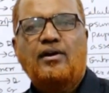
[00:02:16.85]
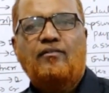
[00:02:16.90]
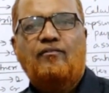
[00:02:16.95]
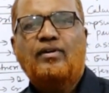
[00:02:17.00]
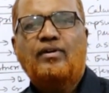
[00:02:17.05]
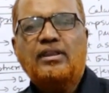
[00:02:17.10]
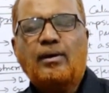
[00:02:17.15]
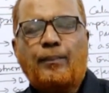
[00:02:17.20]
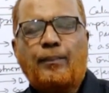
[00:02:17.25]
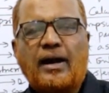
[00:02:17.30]

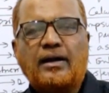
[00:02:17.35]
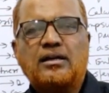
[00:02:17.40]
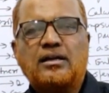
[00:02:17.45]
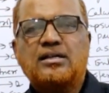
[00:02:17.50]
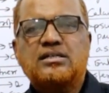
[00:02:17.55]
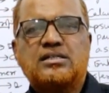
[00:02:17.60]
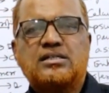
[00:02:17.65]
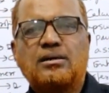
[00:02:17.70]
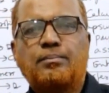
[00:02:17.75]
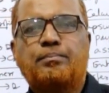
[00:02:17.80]
When the
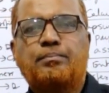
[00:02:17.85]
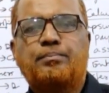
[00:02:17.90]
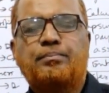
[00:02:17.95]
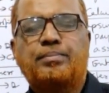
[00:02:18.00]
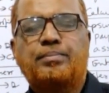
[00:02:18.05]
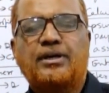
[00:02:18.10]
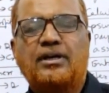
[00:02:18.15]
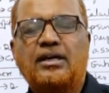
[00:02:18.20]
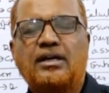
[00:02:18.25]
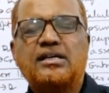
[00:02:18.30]
partnership
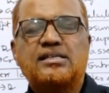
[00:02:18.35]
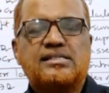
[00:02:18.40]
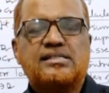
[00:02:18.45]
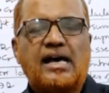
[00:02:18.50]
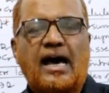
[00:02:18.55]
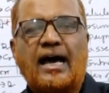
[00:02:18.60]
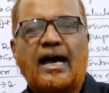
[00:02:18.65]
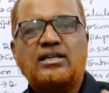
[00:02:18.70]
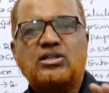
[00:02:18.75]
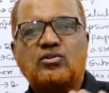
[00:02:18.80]

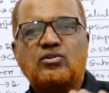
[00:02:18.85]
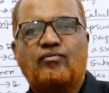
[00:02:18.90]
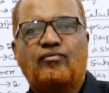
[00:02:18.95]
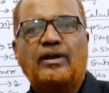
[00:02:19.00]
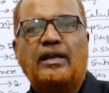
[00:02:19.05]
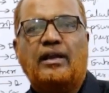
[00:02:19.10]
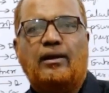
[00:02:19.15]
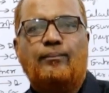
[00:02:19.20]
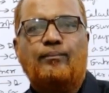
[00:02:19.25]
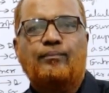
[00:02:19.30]
is at
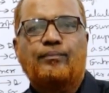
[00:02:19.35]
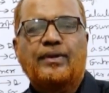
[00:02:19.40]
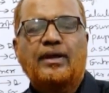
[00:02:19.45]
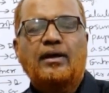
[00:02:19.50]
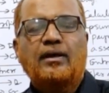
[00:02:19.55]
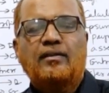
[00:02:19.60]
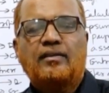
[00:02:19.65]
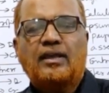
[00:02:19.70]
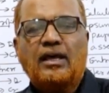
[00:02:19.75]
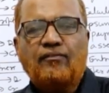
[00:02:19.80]
will,
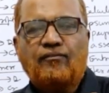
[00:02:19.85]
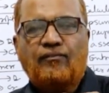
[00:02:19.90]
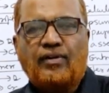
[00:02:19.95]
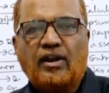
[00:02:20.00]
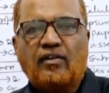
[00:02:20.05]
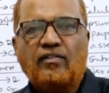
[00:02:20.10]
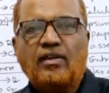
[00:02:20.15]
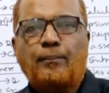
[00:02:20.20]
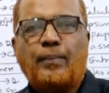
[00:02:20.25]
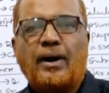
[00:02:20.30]
then
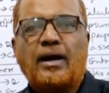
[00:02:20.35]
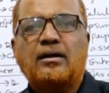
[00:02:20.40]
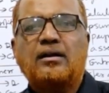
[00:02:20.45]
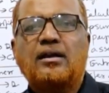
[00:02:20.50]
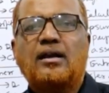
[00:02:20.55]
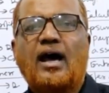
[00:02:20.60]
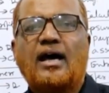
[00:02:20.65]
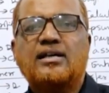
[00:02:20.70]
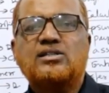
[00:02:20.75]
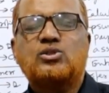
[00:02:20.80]
one of the
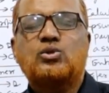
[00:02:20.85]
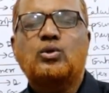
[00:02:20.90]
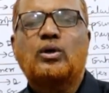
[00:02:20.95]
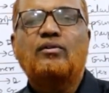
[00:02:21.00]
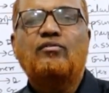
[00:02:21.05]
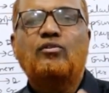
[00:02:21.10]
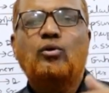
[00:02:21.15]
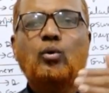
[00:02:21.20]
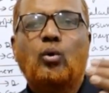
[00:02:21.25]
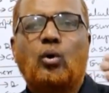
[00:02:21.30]
partner has to
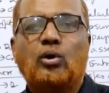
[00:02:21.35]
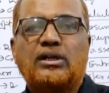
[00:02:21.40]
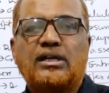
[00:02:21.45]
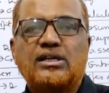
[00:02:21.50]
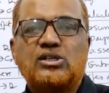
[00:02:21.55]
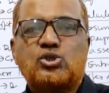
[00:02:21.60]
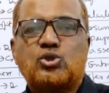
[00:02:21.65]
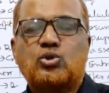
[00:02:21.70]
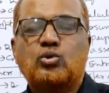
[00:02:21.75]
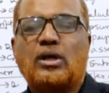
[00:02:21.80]
give
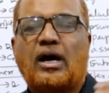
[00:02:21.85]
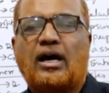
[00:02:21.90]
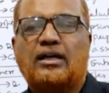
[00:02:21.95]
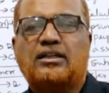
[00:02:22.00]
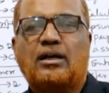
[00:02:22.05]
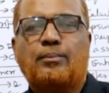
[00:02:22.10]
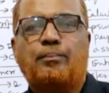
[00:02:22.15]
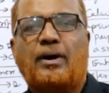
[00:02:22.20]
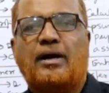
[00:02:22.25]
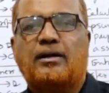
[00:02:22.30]
notice to the
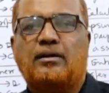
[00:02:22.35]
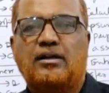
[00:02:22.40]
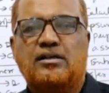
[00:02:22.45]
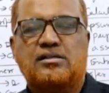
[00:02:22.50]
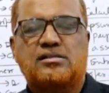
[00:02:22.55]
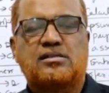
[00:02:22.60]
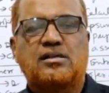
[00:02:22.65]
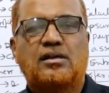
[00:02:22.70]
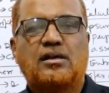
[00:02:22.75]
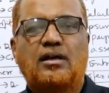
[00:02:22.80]
other
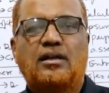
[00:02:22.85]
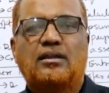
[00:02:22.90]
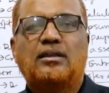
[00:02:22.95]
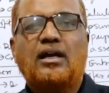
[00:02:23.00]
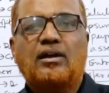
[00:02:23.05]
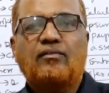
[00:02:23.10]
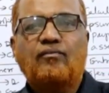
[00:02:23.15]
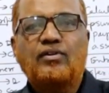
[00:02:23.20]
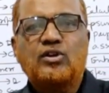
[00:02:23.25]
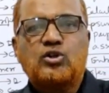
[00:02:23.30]
partners
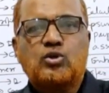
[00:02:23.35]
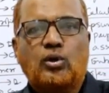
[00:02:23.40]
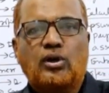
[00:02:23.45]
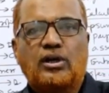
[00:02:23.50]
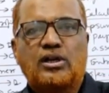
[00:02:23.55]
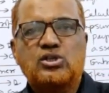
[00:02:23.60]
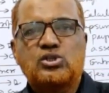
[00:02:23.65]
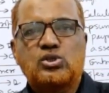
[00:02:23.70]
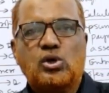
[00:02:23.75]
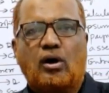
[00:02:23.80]
that we
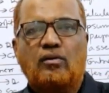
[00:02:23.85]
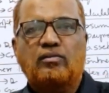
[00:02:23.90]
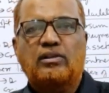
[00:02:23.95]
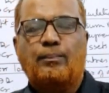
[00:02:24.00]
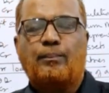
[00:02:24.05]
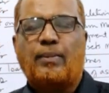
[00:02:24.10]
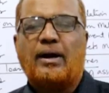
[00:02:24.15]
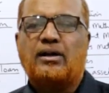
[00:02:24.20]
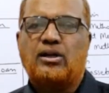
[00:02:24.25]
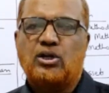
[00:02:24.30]
should dissolve
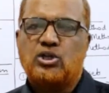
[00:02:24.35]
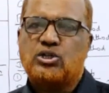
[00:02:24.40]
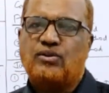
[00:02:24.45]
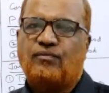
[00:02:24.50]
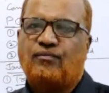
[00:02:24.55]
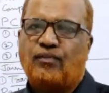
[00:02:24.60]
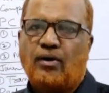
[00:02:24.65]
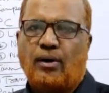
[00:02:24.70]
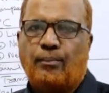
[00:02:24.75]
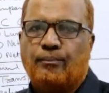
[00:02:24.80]
the
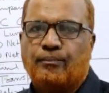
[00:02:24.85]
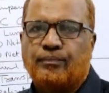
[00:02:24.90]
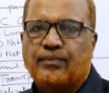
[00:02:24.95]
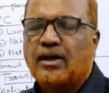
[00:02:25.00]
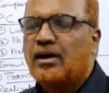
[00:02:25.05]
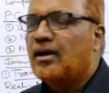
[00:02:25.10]
partnership firm.